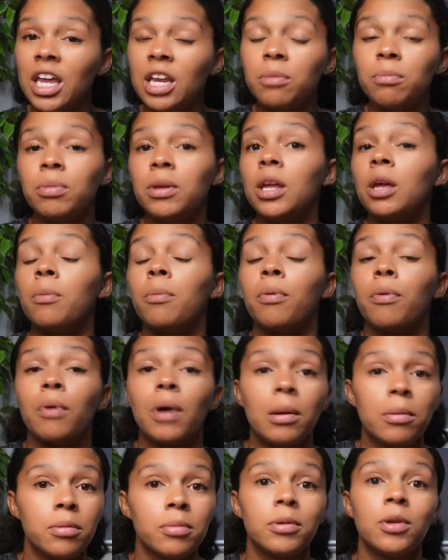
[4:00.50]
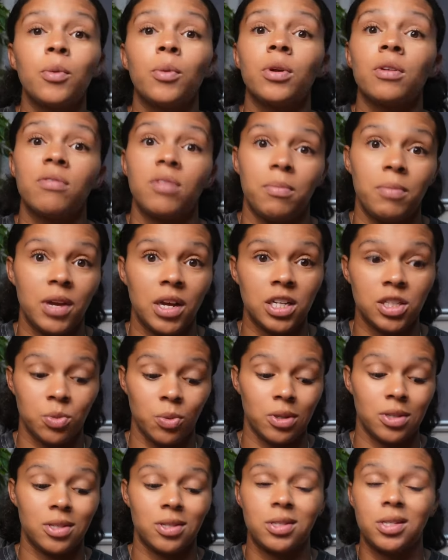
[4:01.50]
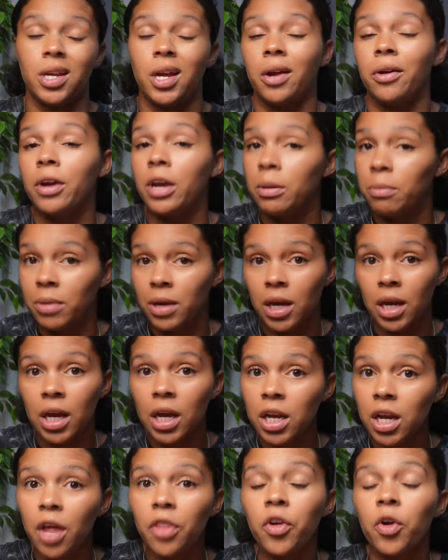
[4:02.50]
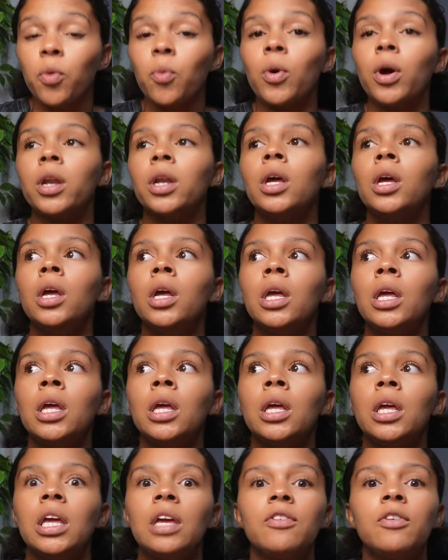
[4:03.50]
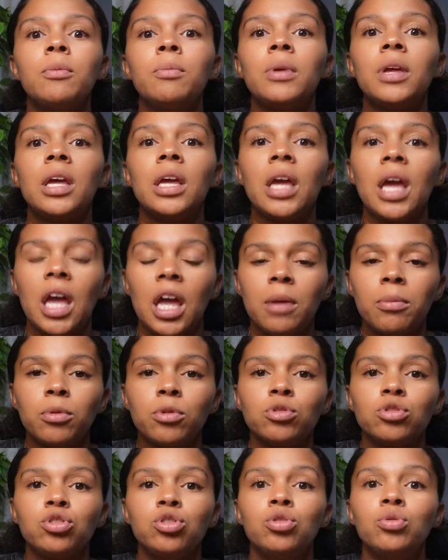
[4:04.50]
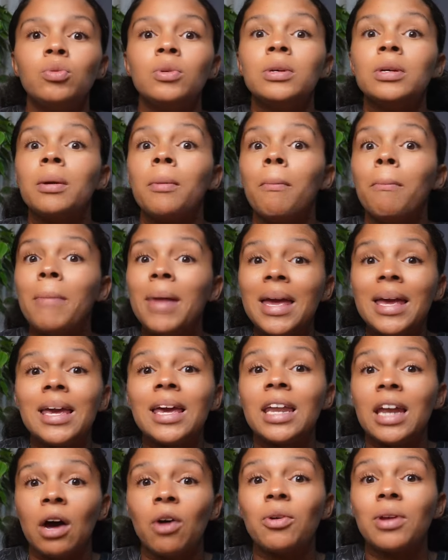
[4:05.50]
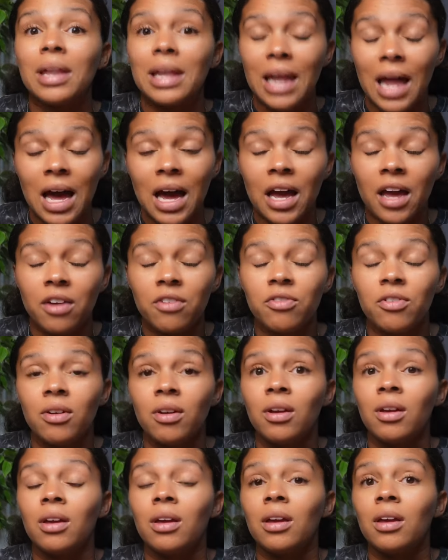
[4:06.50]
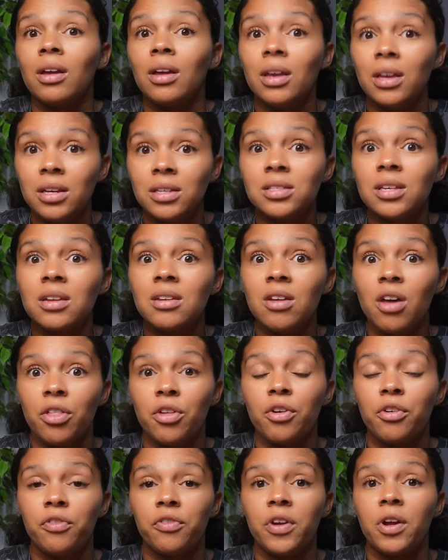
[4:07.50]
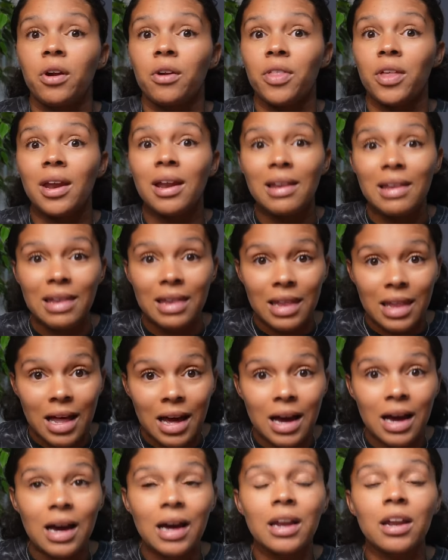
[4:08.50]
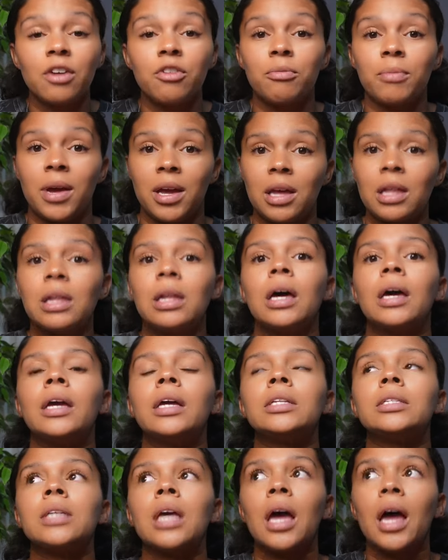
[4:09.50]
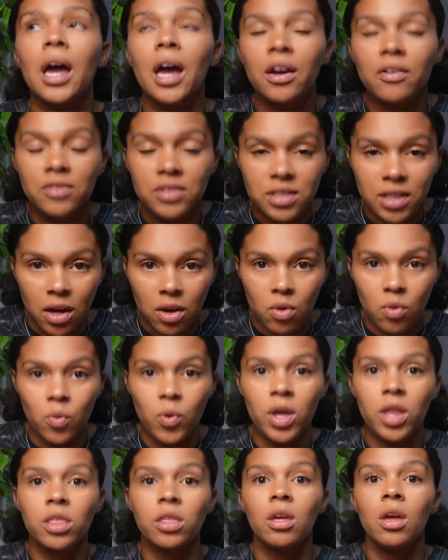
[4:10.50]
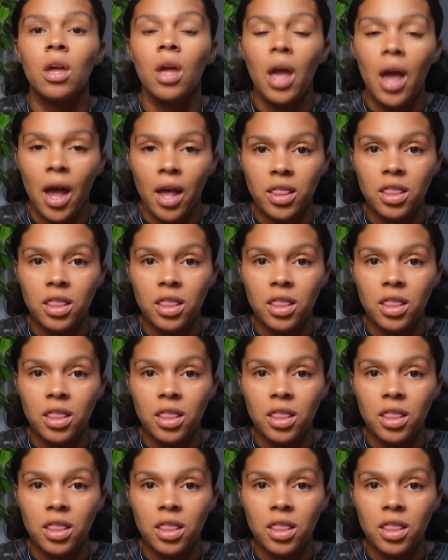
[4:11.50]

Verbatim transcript: pain being probably one of the biggest ones, tearing being another one. Even being able to make it out alive is another fear that a lot of my clients have dealt with